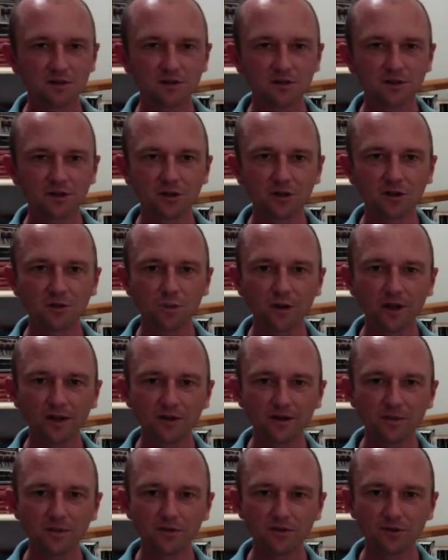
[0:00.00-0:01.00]
the good
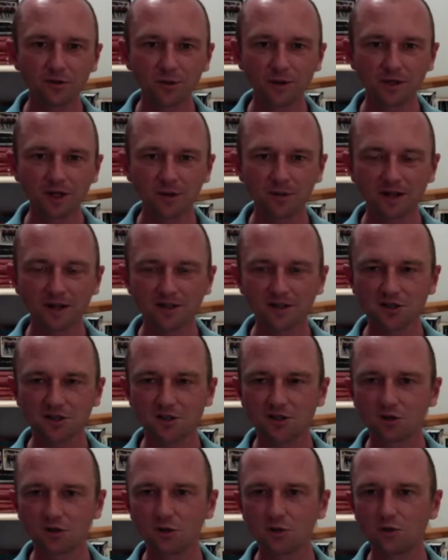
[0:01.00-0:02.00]
weather before we go back to
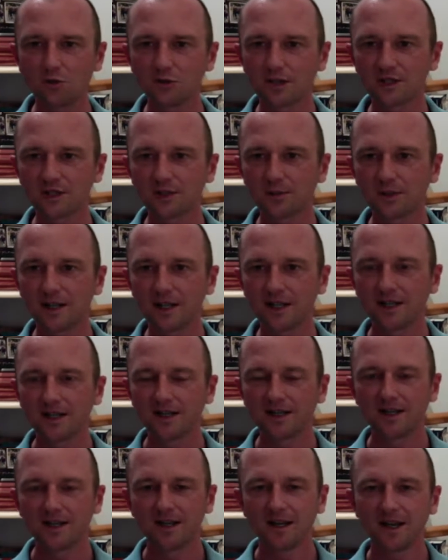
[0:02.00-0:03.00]
school next week.
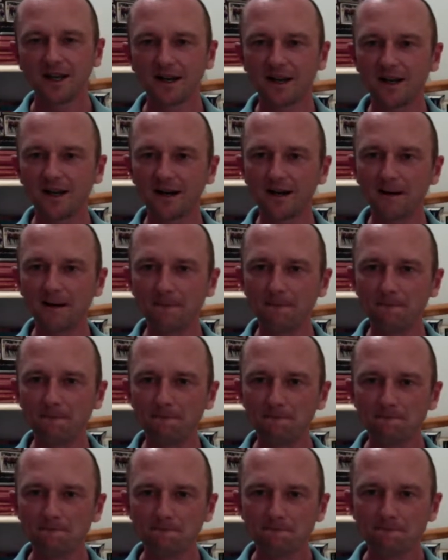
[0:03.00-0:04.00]

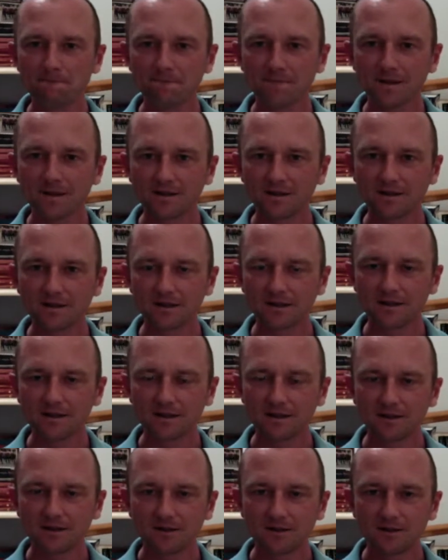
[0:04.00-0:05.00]
Not
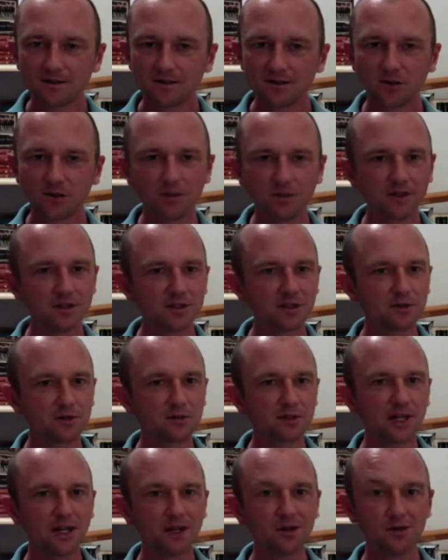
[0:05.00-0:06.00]
much else
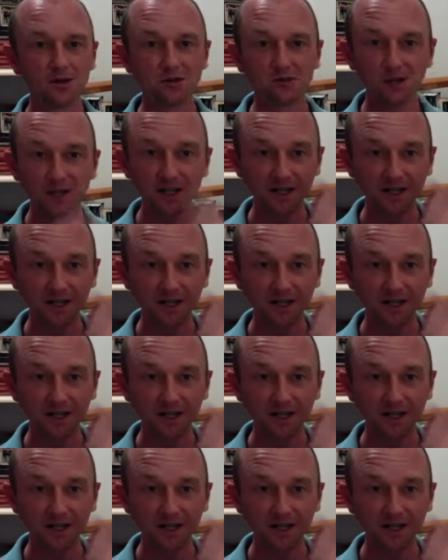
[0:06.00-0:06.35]
we can do, really.